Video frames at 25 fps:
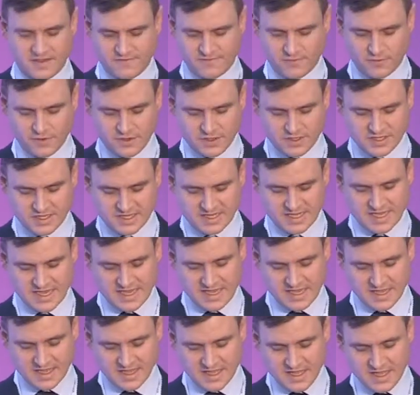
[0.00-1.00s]
for you
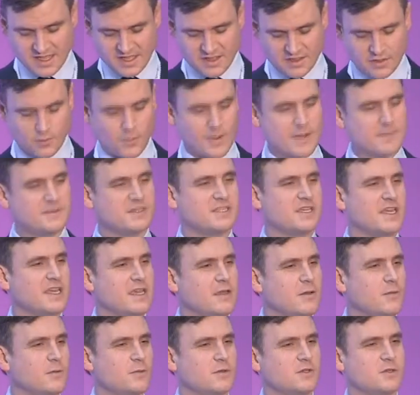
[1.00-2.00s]
today. The
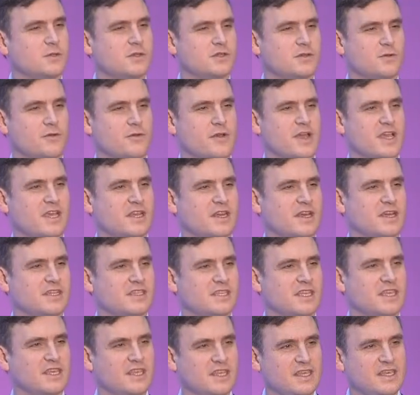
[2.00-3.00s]
website was because we
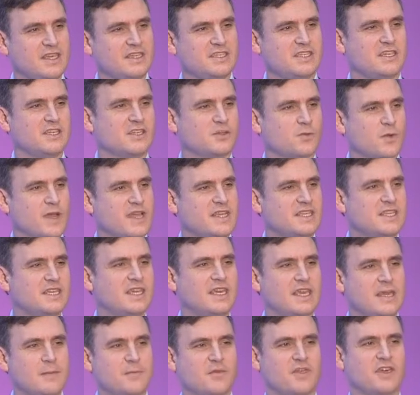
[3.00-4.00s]
recognised that the easiest way to
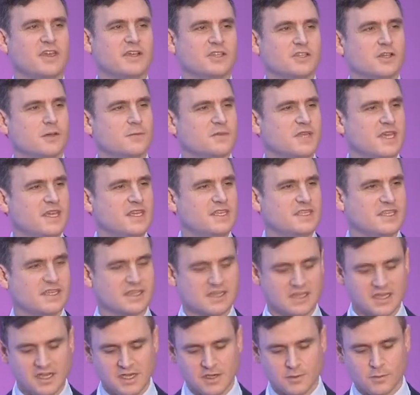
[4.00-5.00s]
keep things
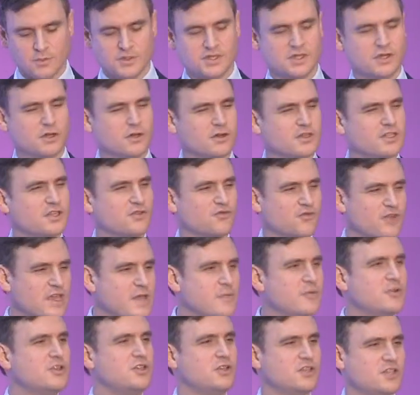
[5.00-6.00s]
updated was not to
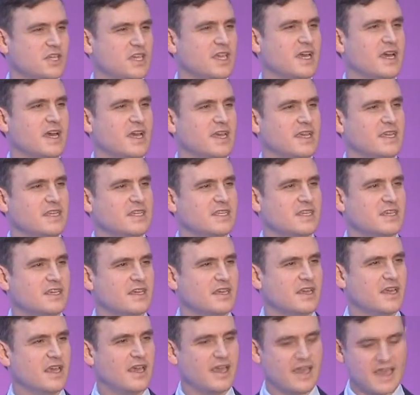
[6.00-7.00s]
reproduce a guide
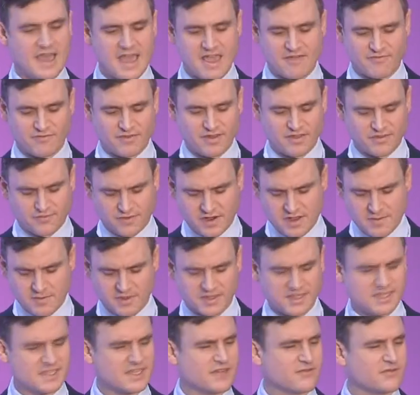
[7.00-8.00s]
every 3
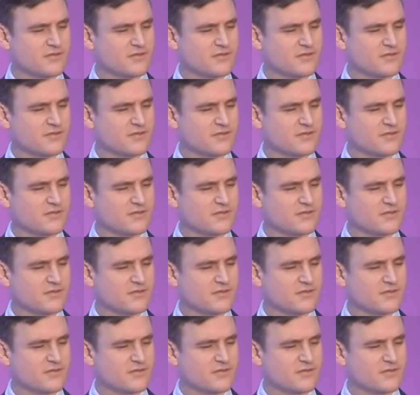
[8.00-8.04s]
months,